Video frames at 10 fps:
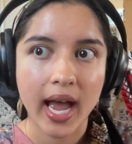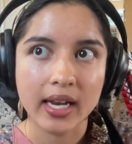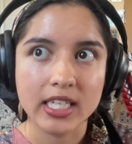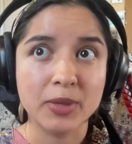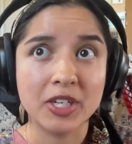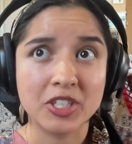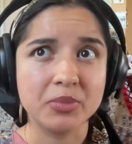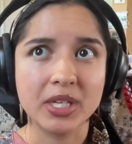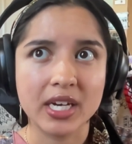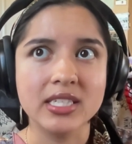especially
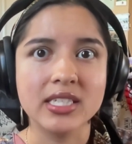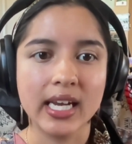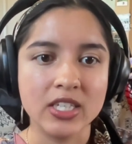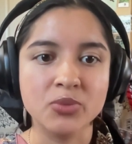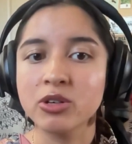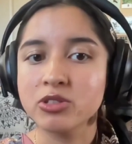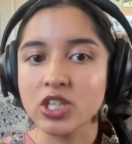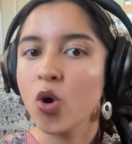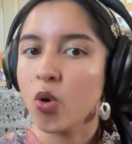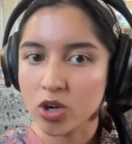because it is
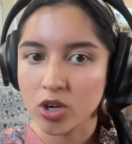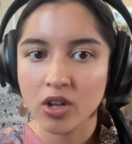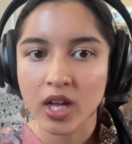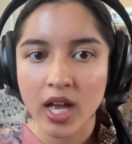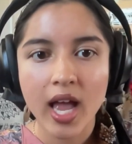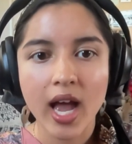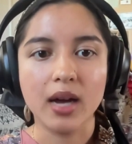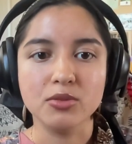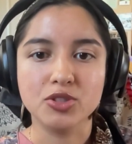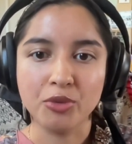mostly oral.
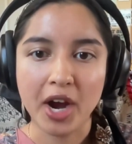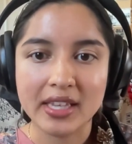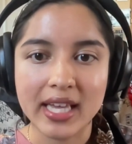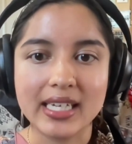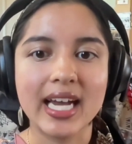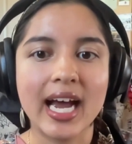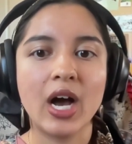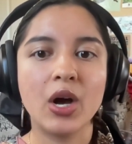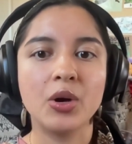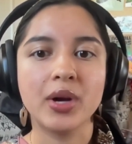So writing that
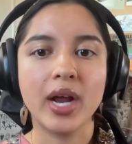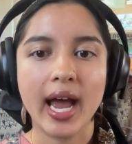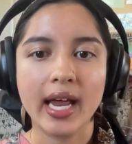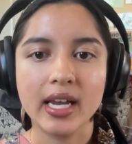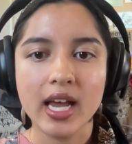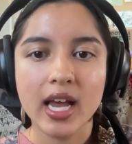down and